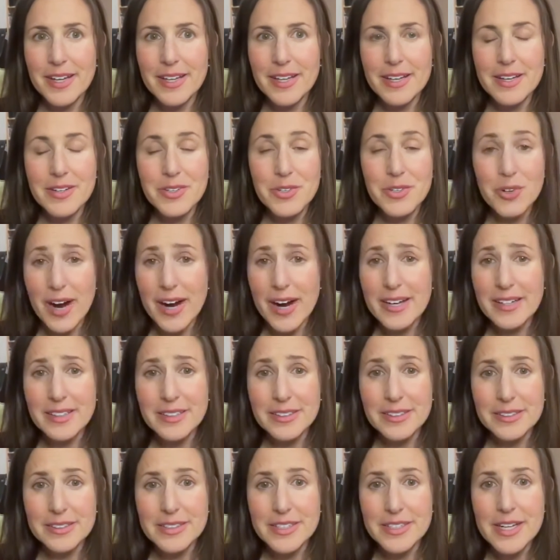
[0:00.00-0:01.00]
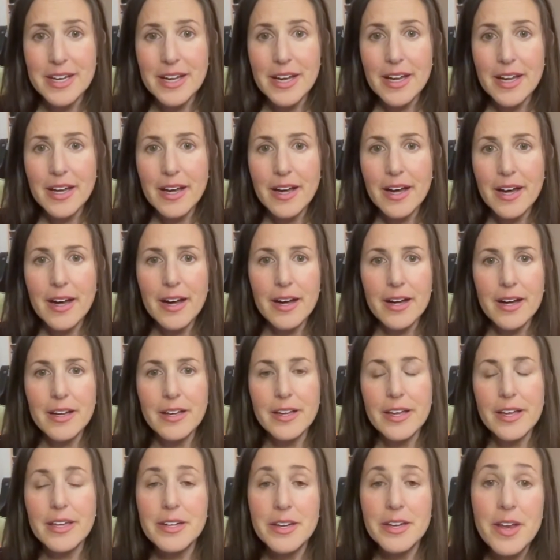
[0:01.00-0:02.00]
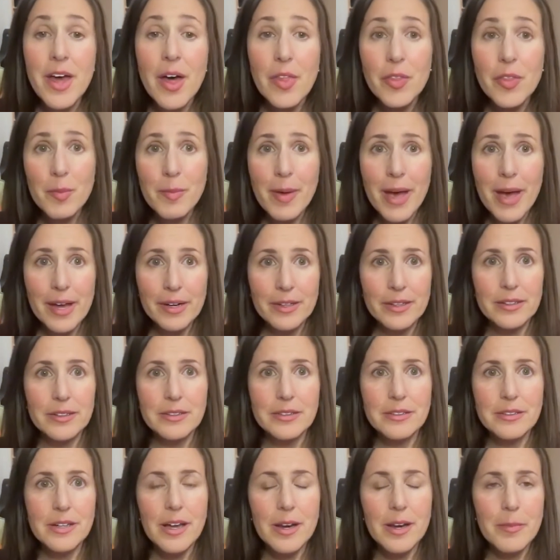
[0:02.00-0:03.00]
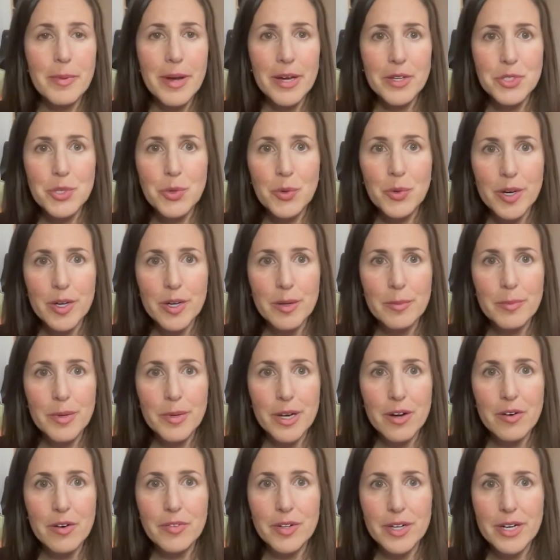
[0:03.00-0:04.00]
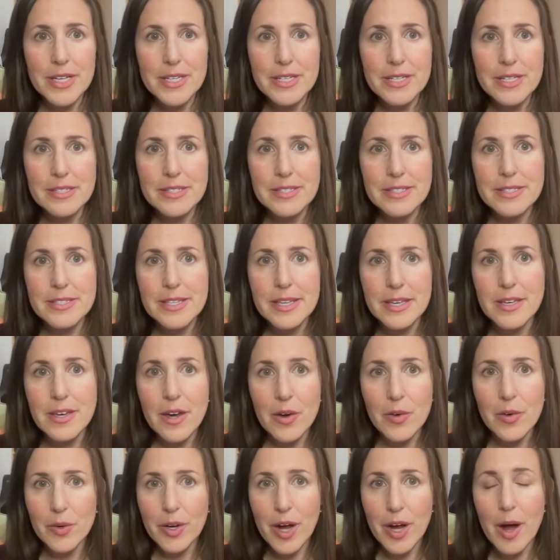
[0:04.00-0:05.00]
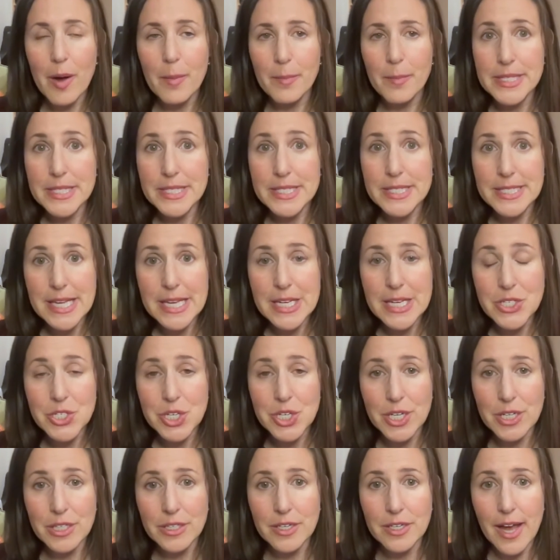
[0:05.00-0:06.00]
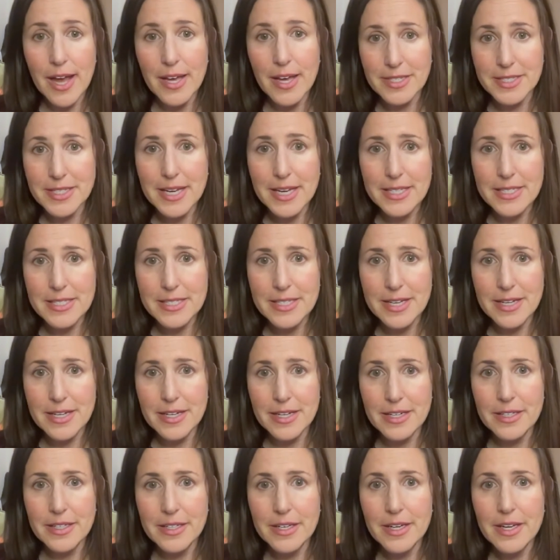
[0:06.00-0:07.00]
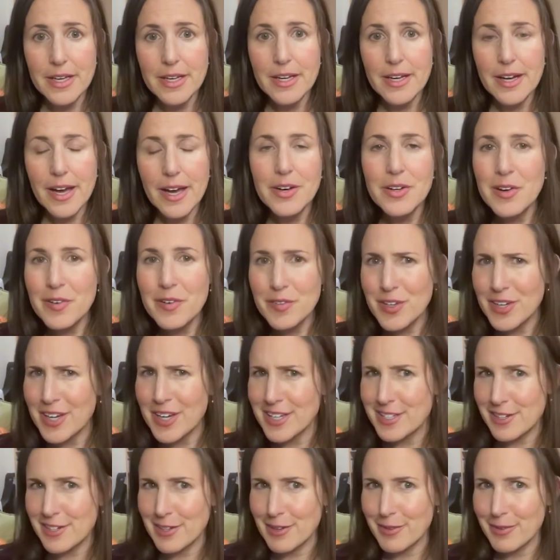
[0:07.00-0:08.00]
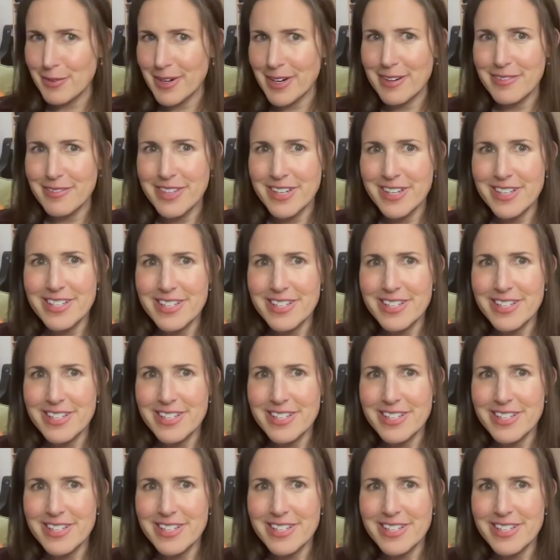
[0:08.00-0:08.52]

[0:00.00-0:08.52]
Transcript: in a trial, in another matter, not about Twitter, but over his CEO compensation at Tesla, I don't know if you guys are aware of this.